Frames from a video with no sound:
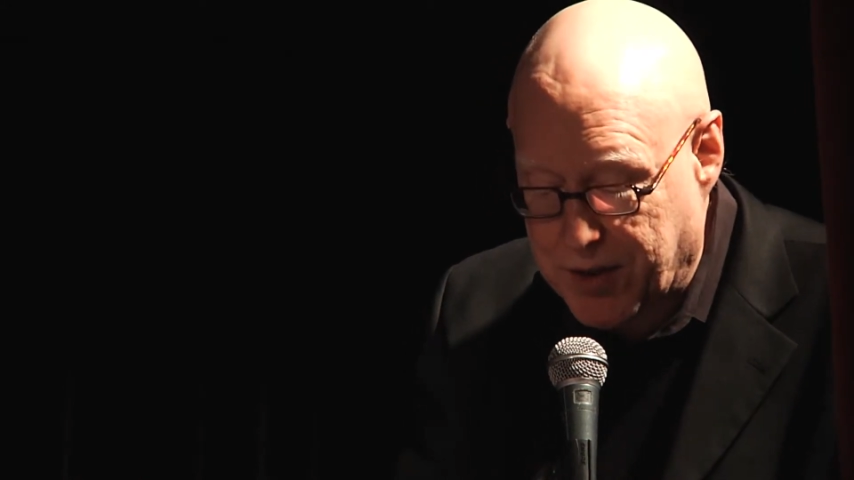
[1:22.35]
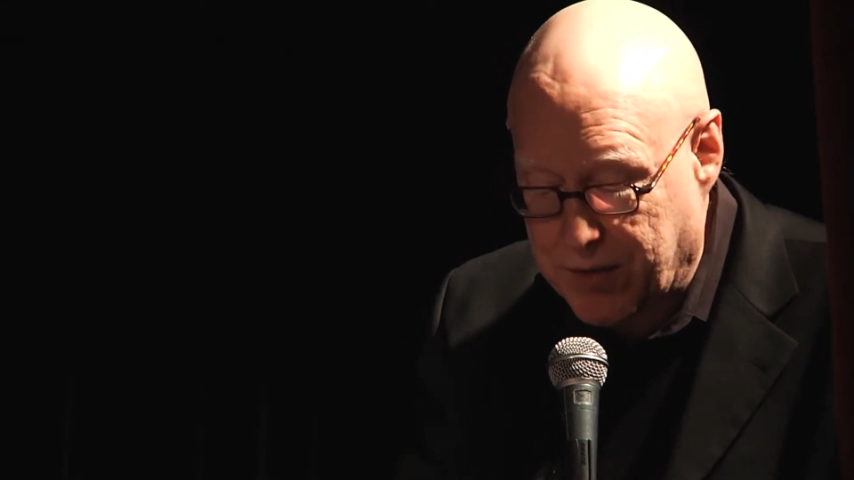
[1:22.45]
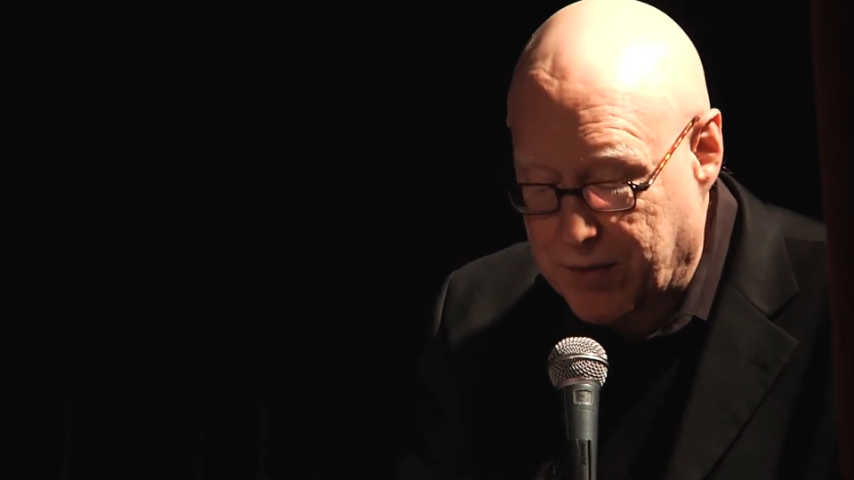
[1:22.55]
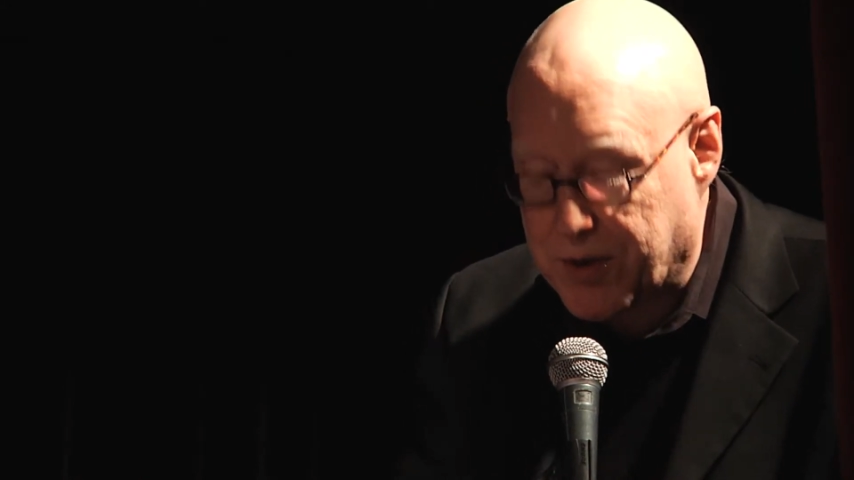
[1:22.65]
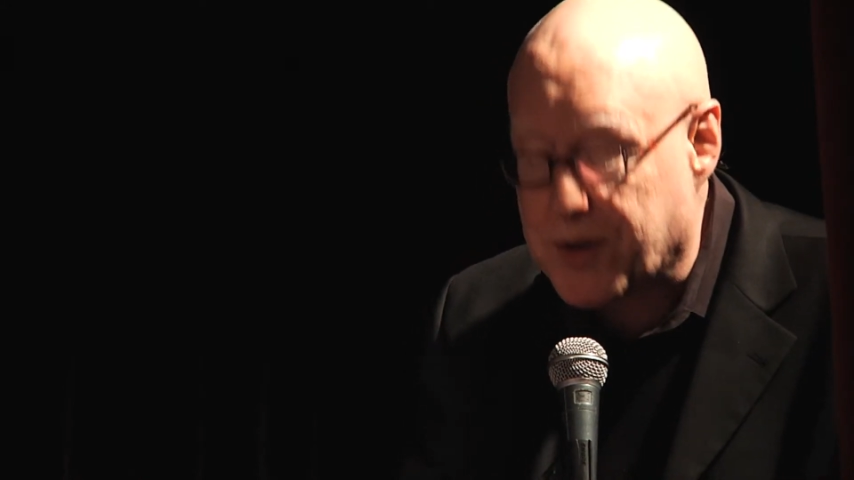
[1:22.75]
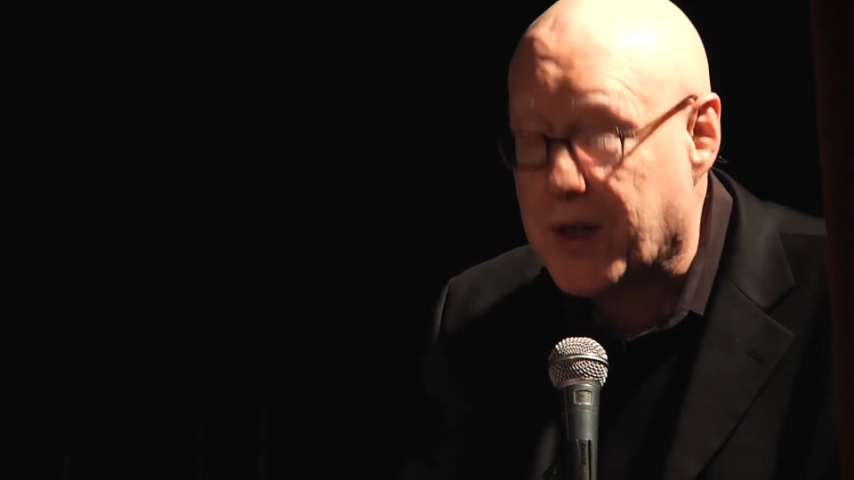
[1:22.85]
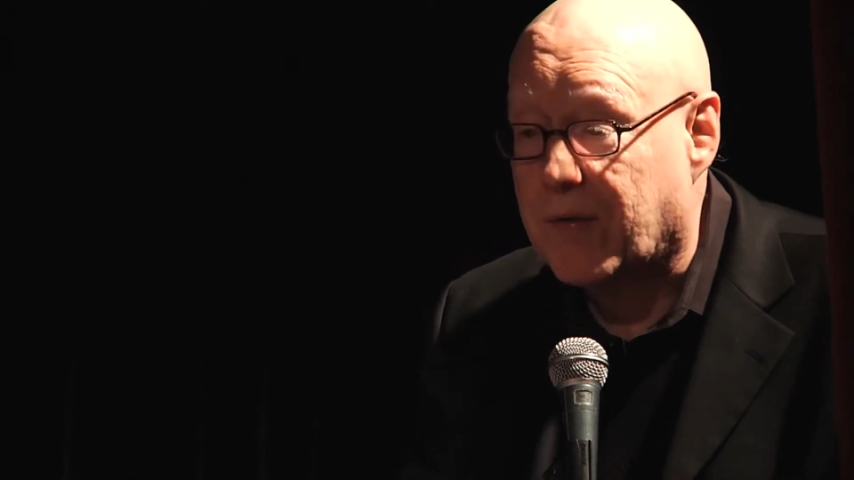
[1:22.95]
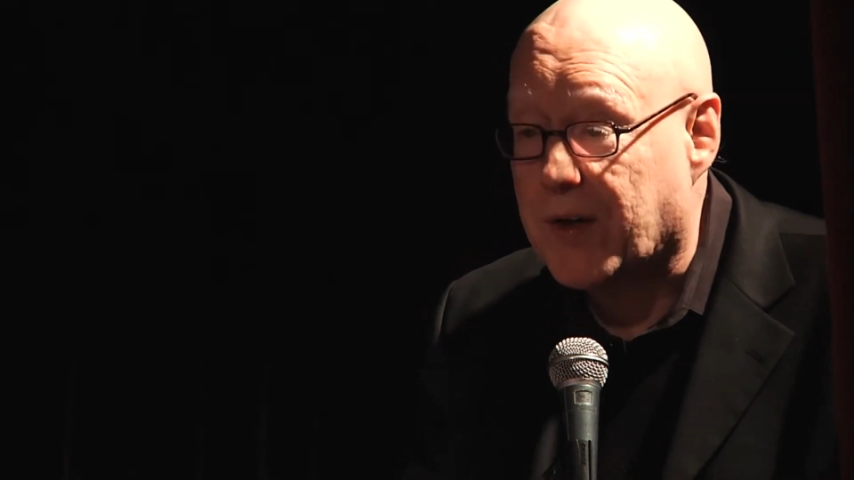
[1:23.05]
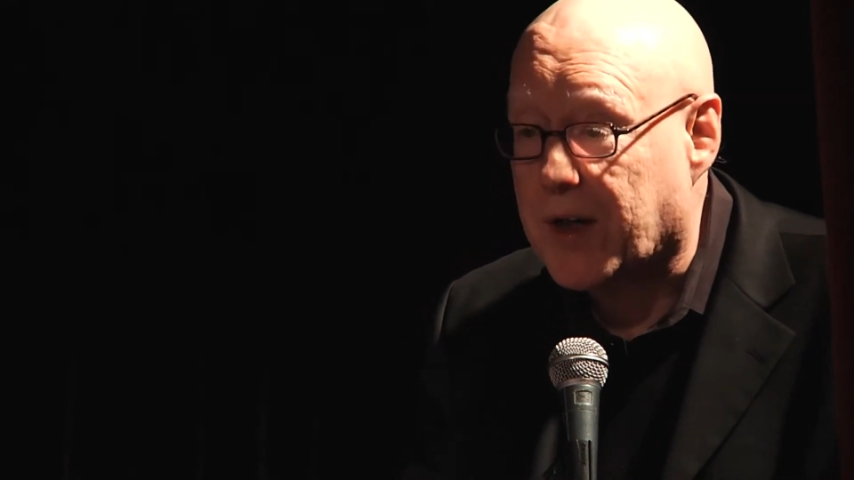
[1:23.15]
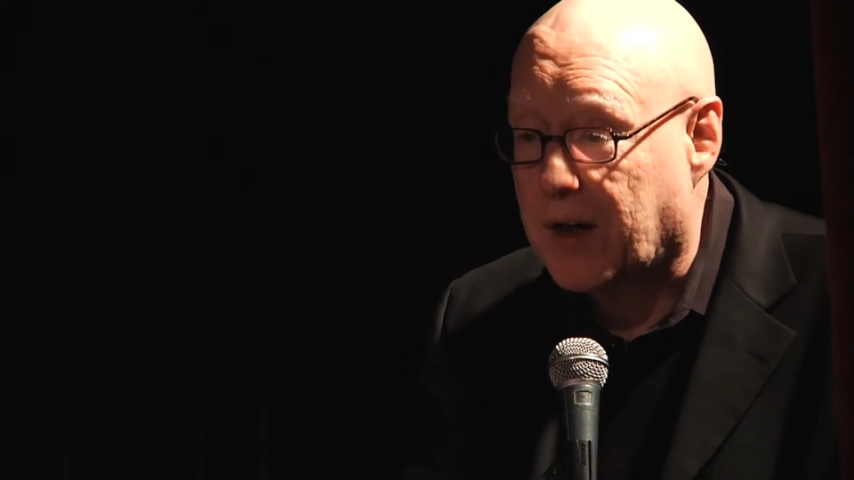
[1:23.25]
to
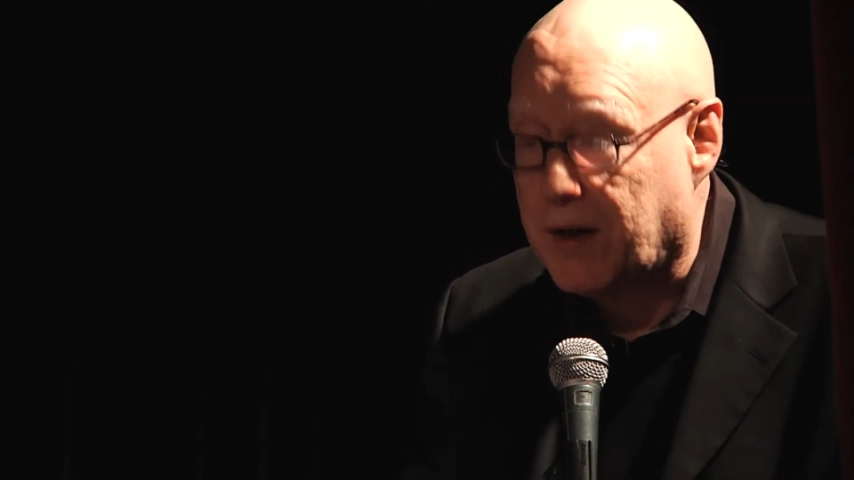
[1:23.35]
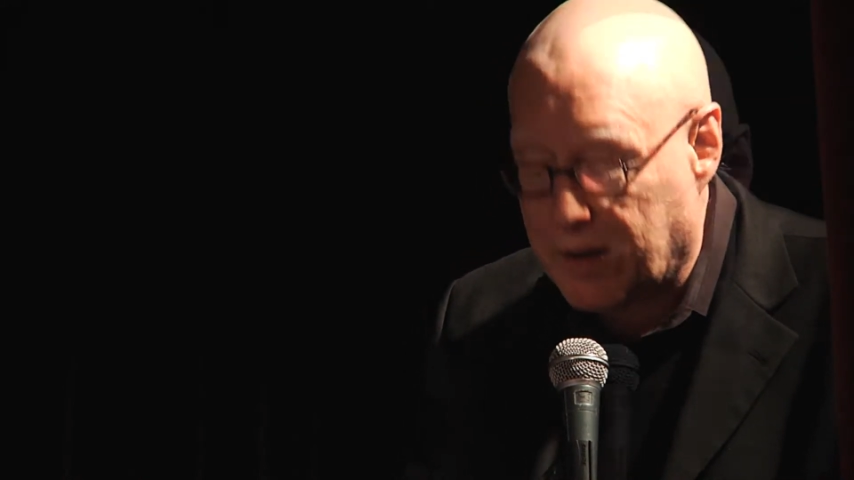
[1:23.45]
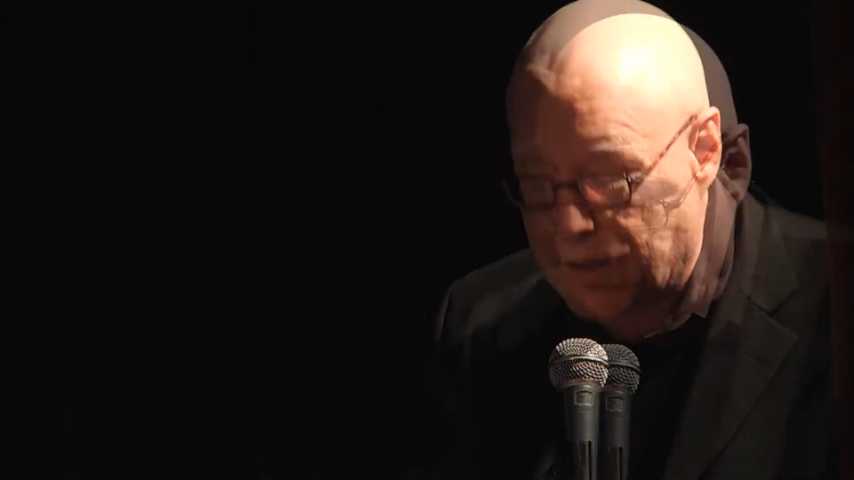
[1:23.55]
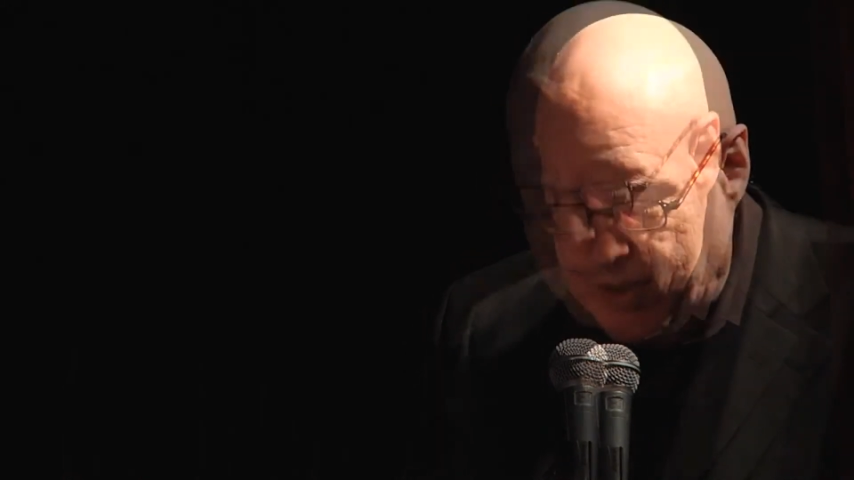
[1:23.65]
Zulfikar.